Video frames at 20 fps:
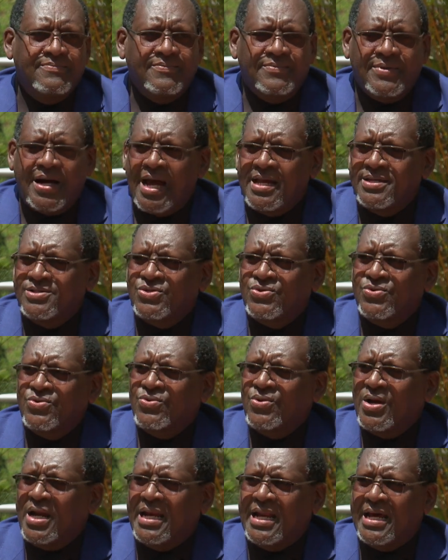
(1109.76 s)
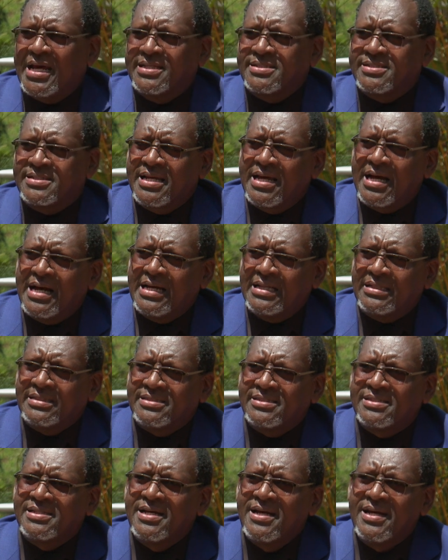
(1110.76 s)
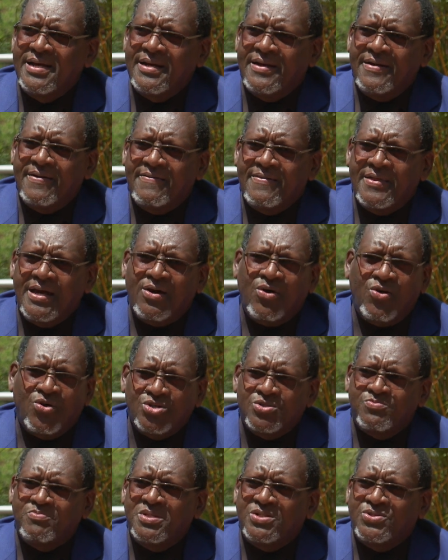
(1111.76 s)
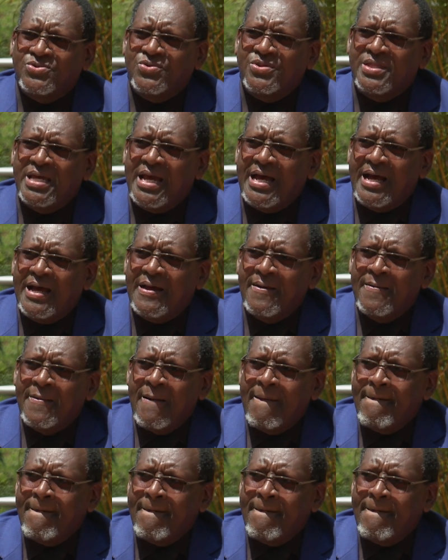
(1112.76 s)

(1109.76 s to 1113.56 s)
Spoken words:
High School, Alliance Girls, the hospital there.